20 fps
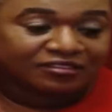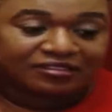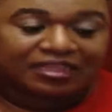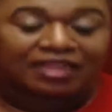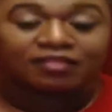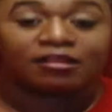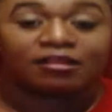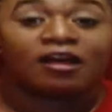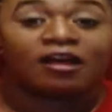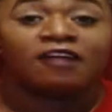
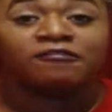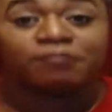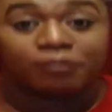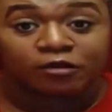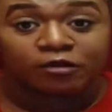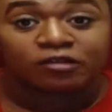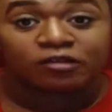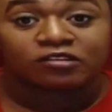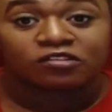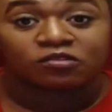love
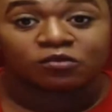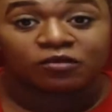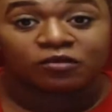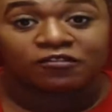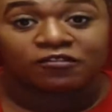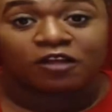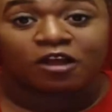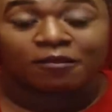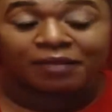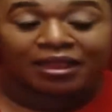books
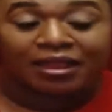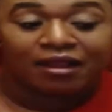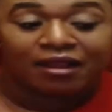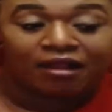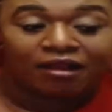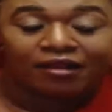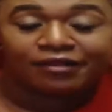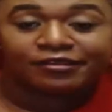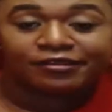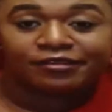with all my
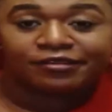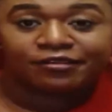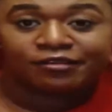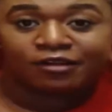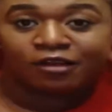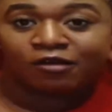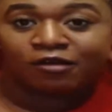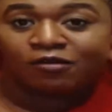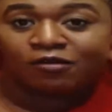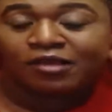heart.
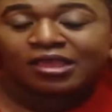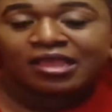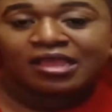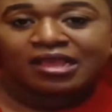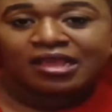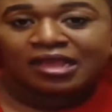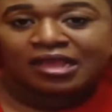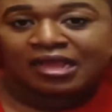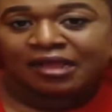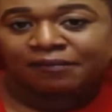
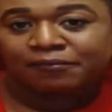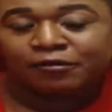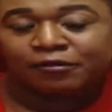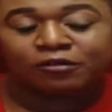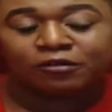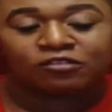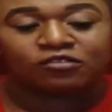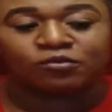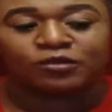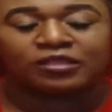
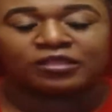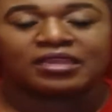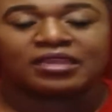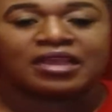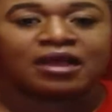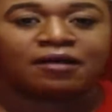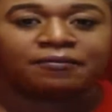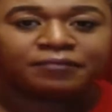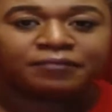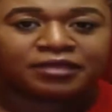Books really
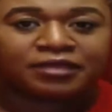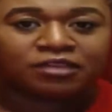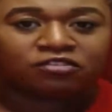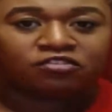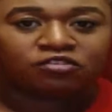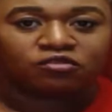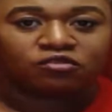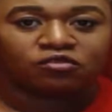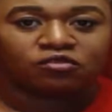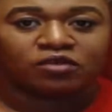help me
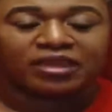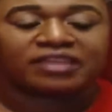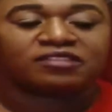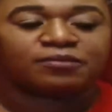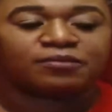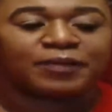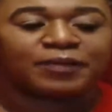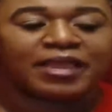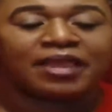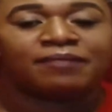to
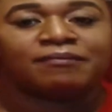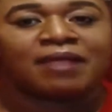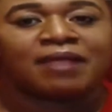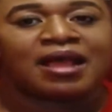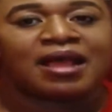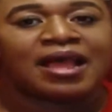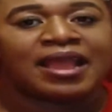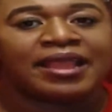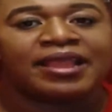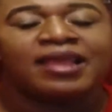expand
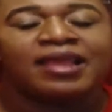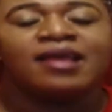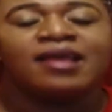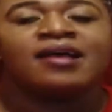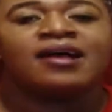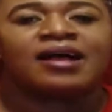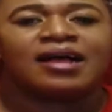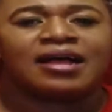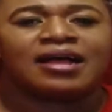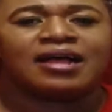my
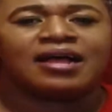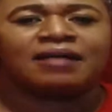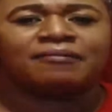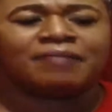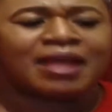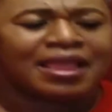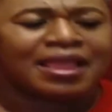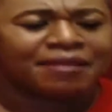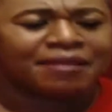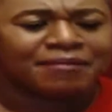
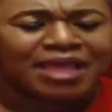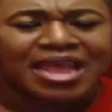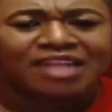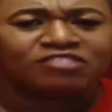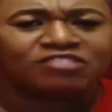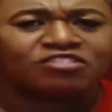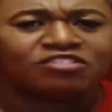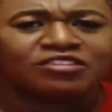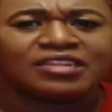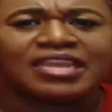
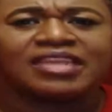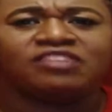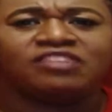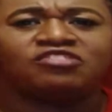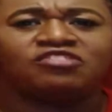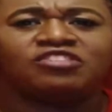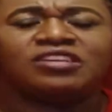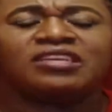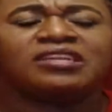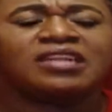
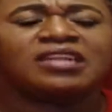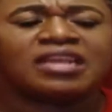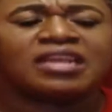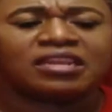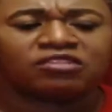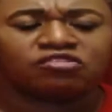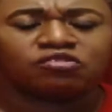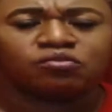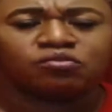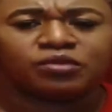imagination
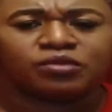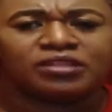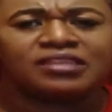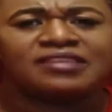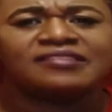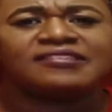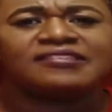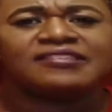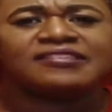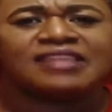and to
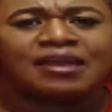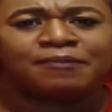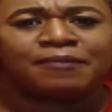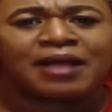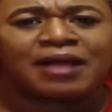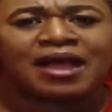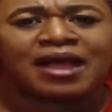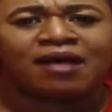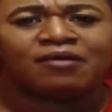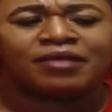really step
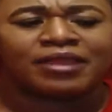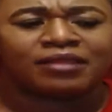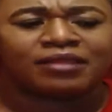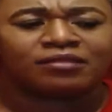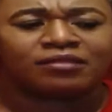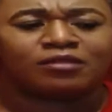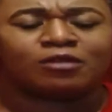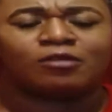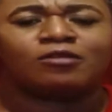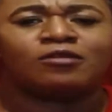out
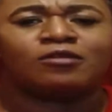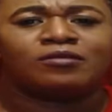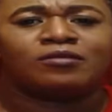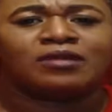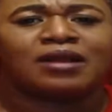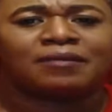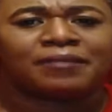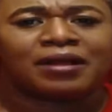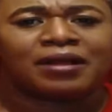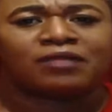and learn
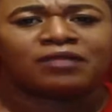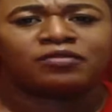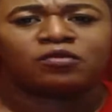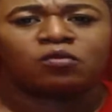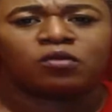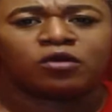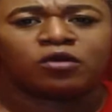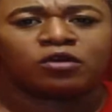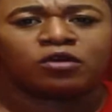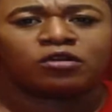about the
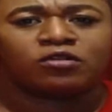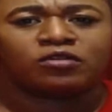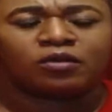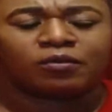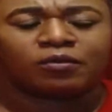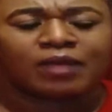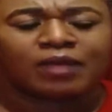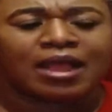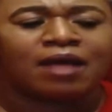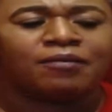world
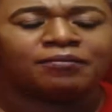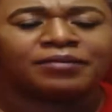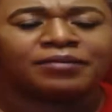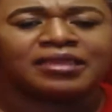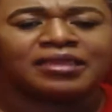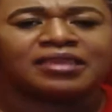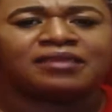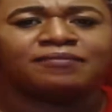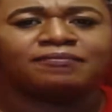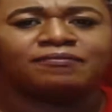around
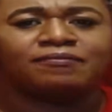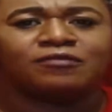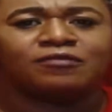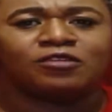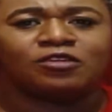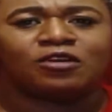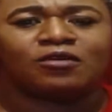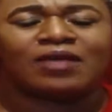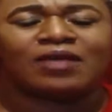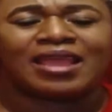me,
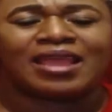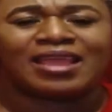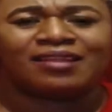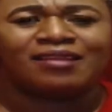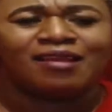and